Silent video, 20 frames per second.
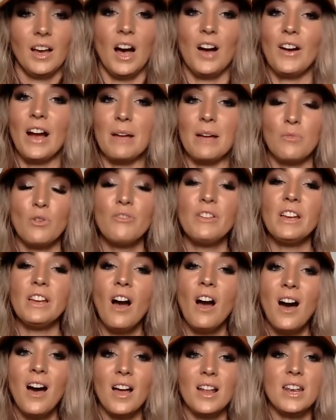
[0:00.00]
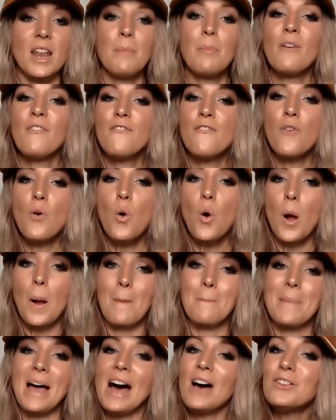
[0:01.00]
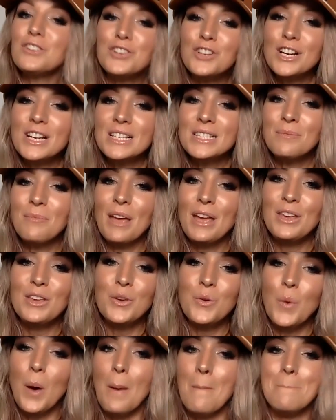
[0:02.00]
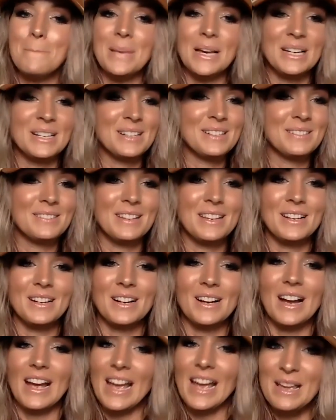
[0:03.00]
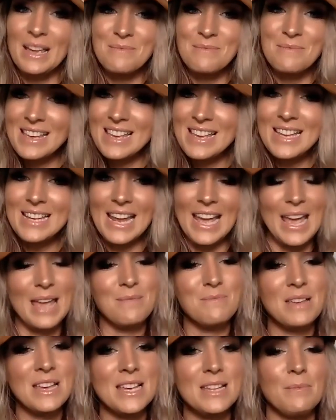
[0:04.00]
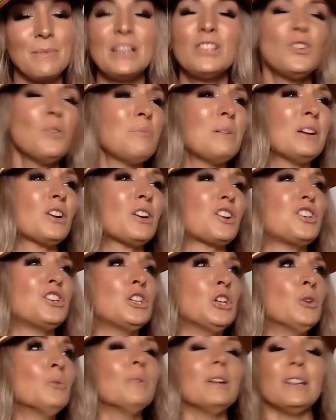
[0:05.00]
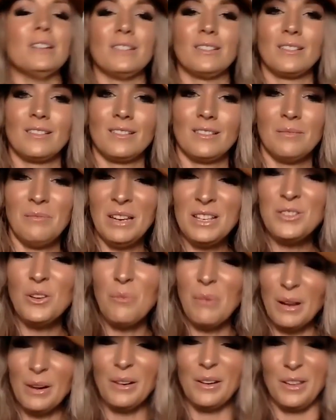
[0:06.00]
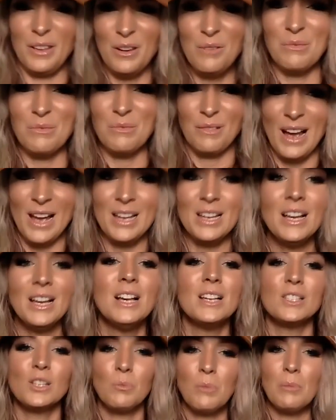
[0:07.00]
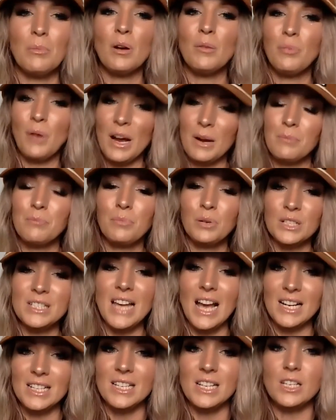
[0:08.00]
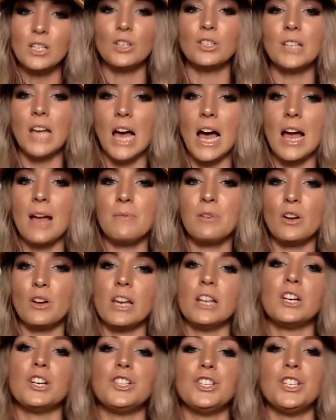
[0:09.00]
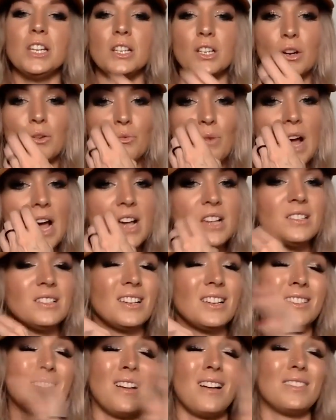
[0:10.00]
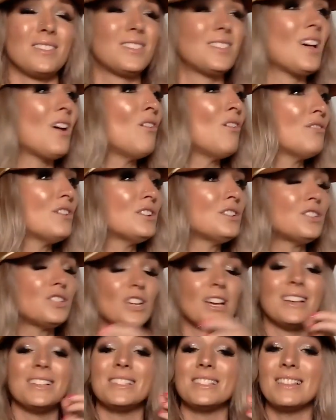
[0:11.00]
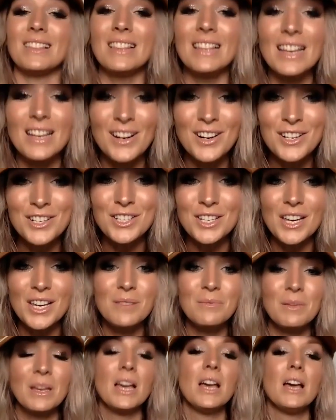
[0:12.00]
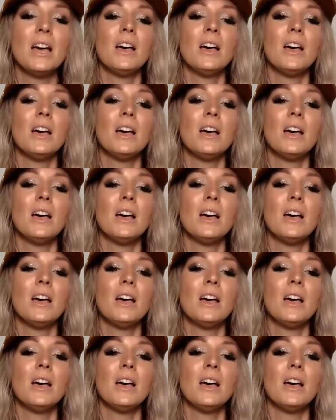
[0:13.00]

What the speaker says: All right, moving on. Number 4, boundaries make you a better leader. Amen. Amen. Makes you a better human. Makes you a better human, right? So remember, protecting your time, your energy, and your rest. It's not selfish. It's leadership.